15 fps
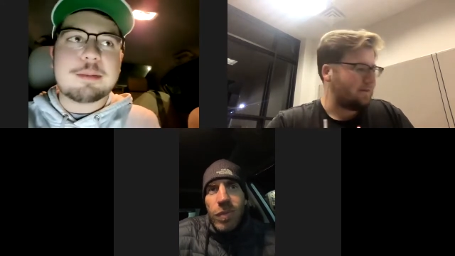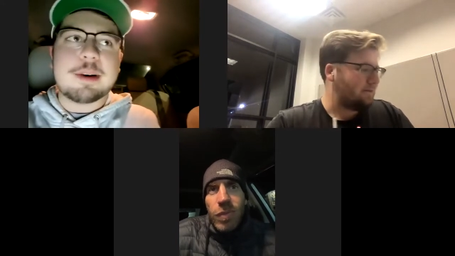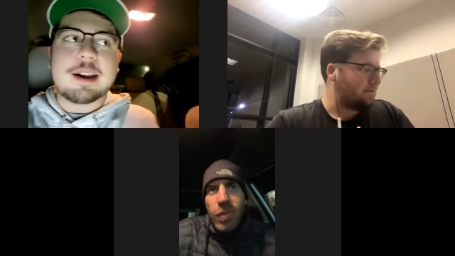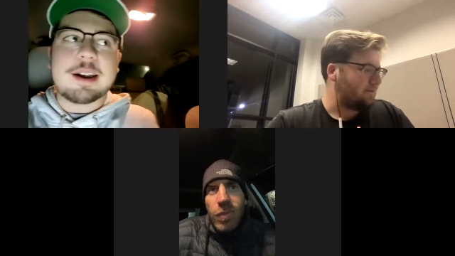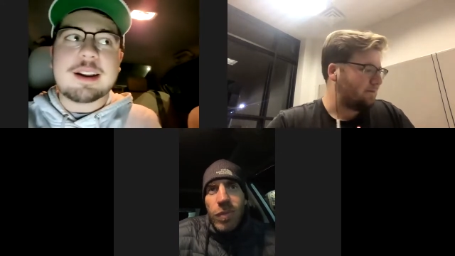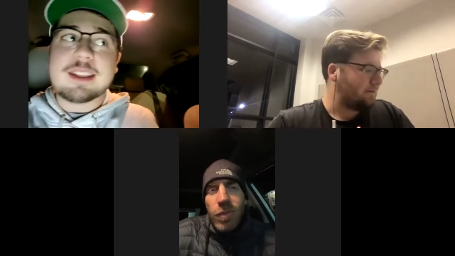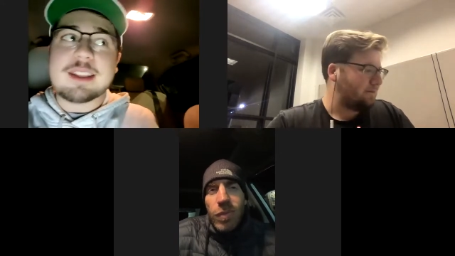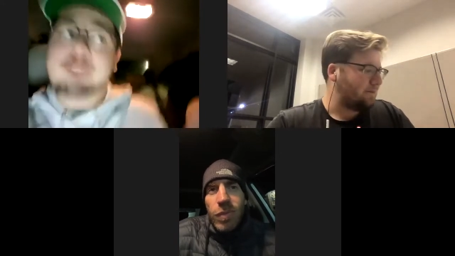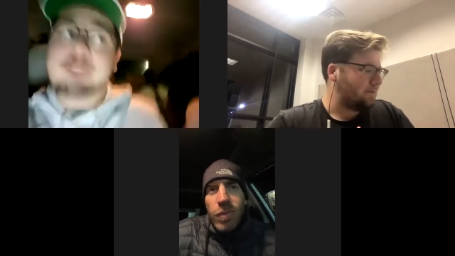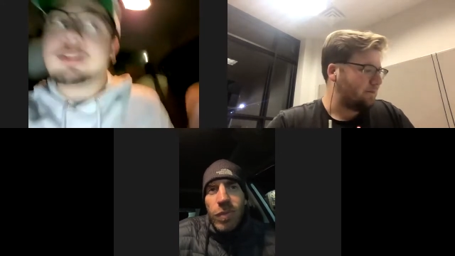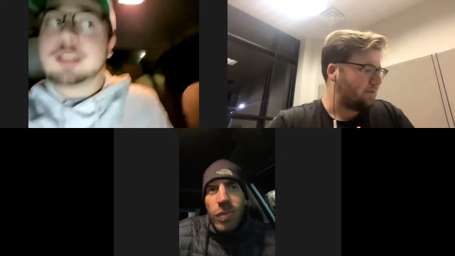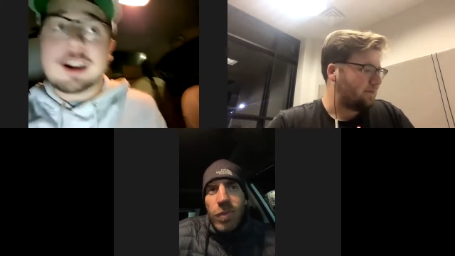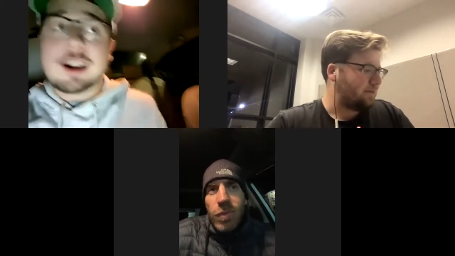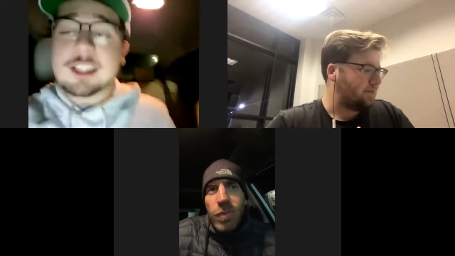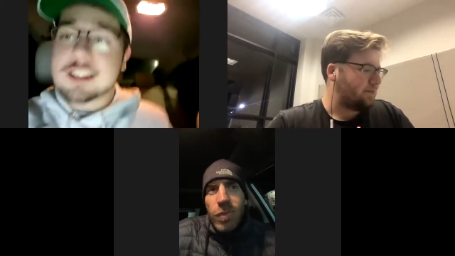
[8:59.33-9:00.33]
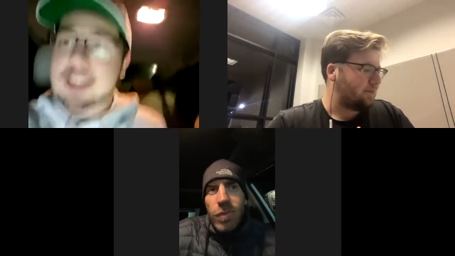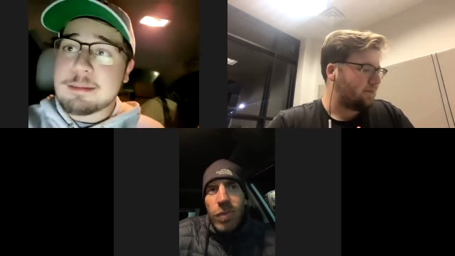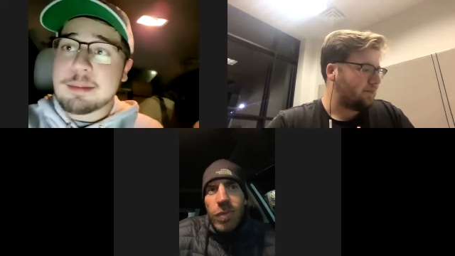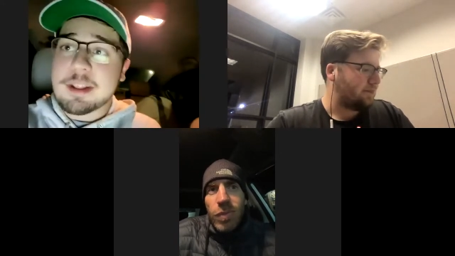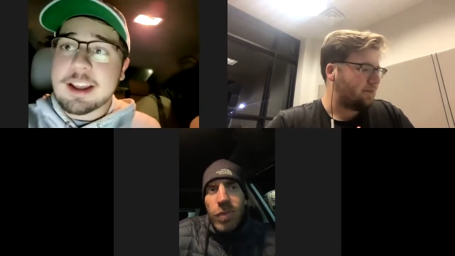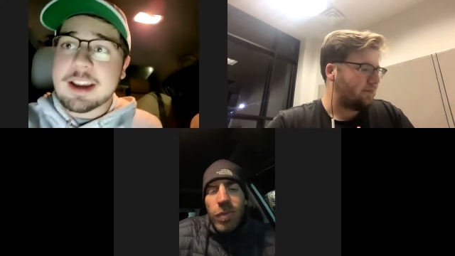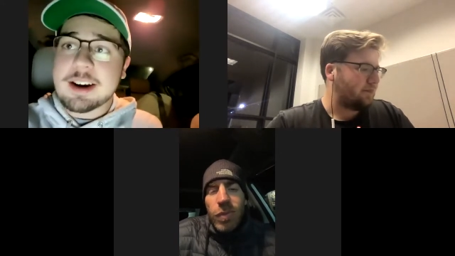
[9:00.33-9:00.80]
Speaker 1: but they have a lot of the
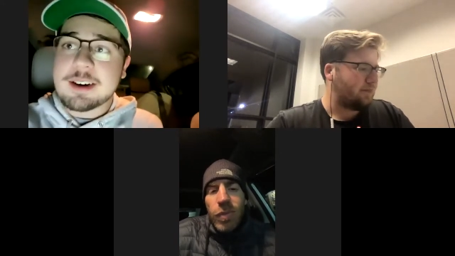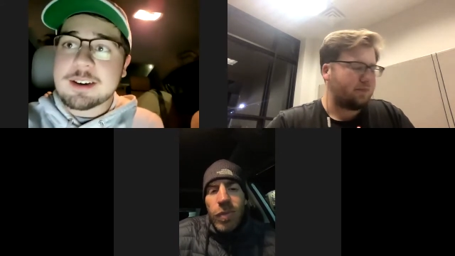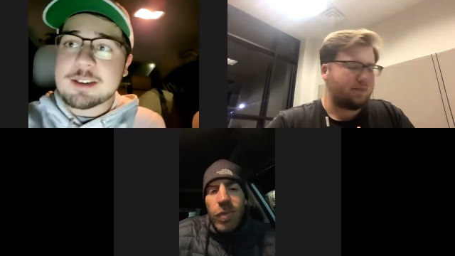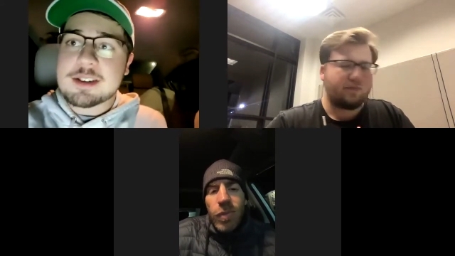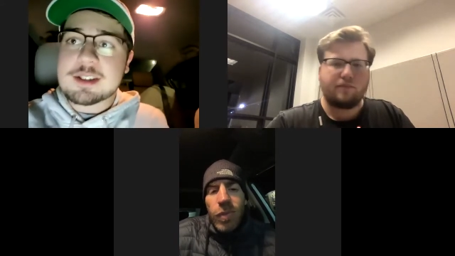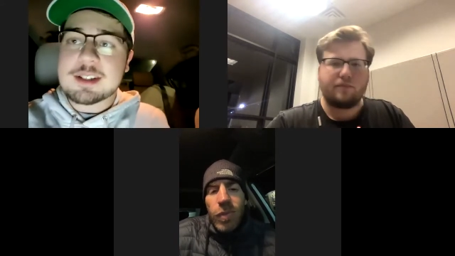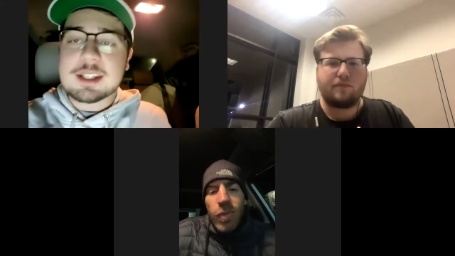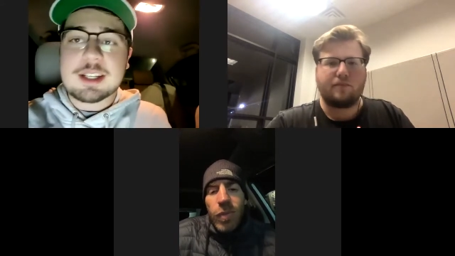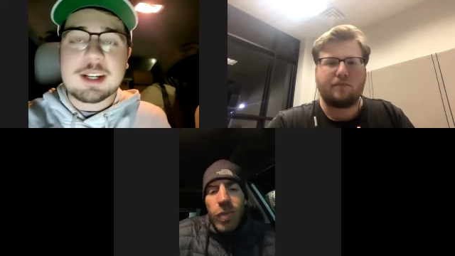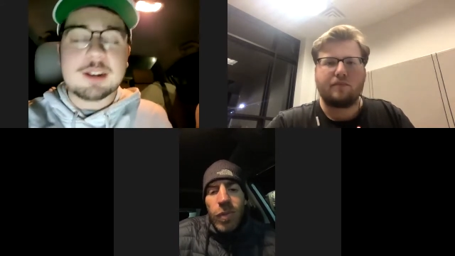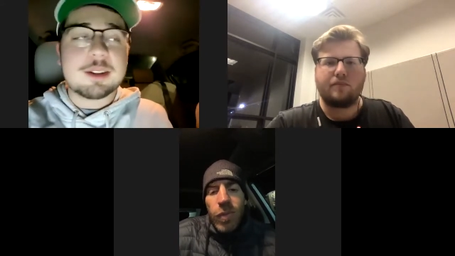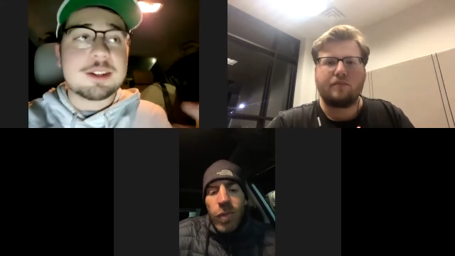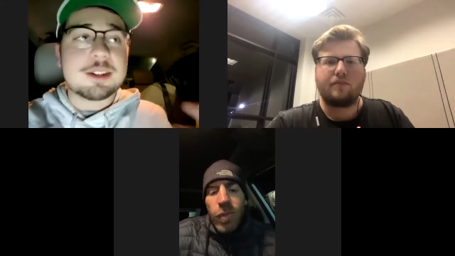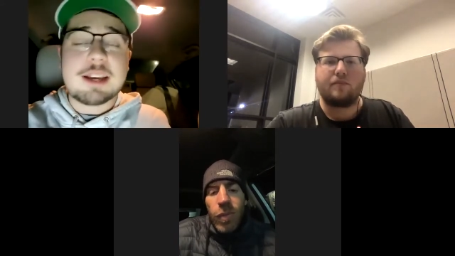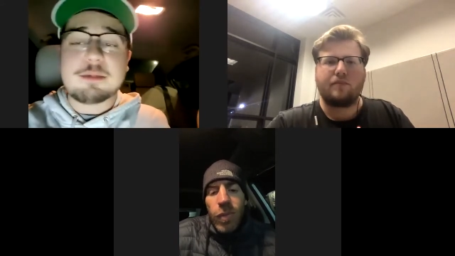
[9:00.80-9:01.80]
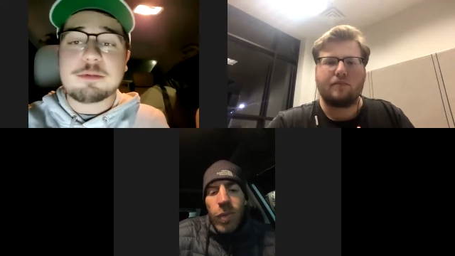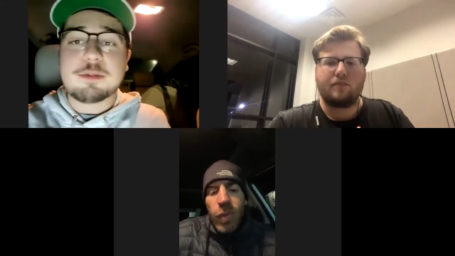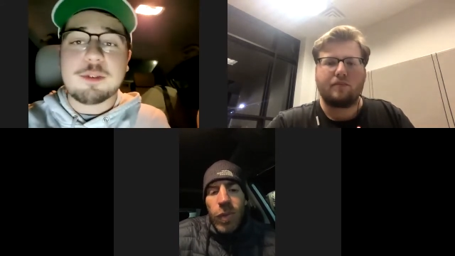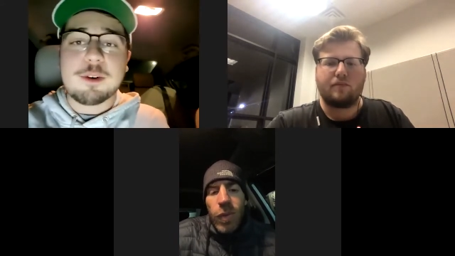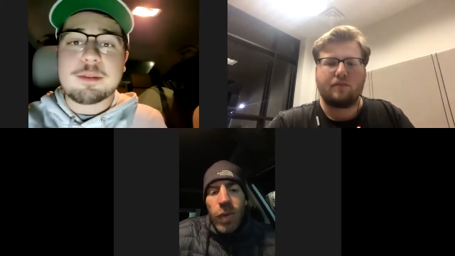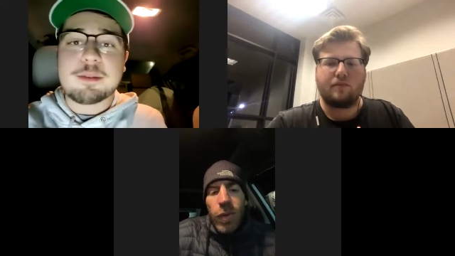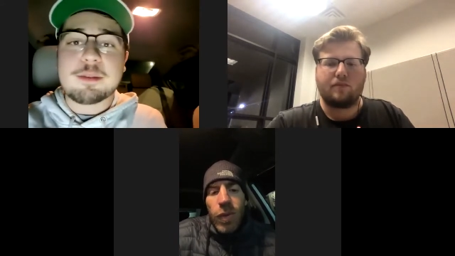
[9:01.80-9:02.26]
same players. You know, the same
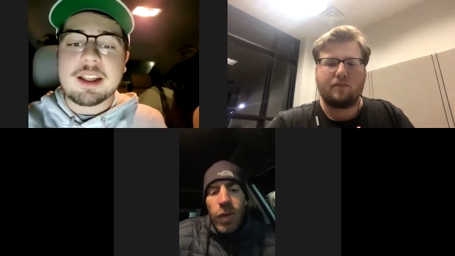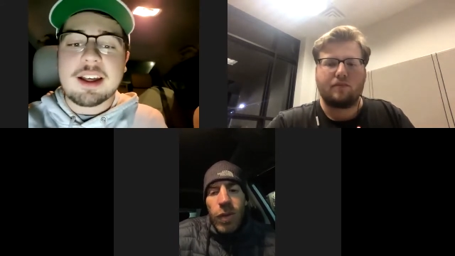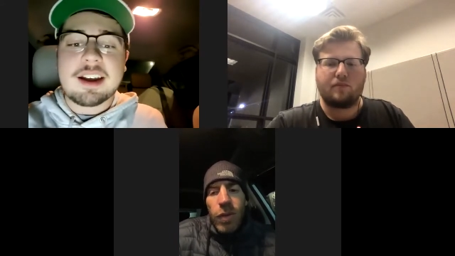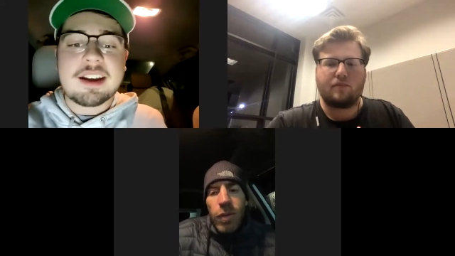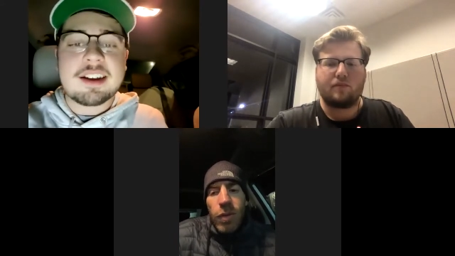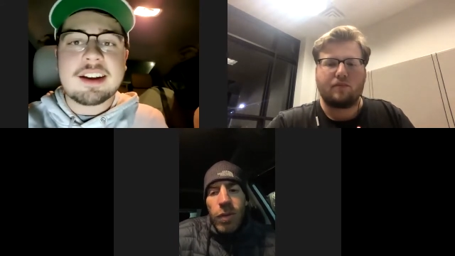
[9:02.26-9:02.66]
formula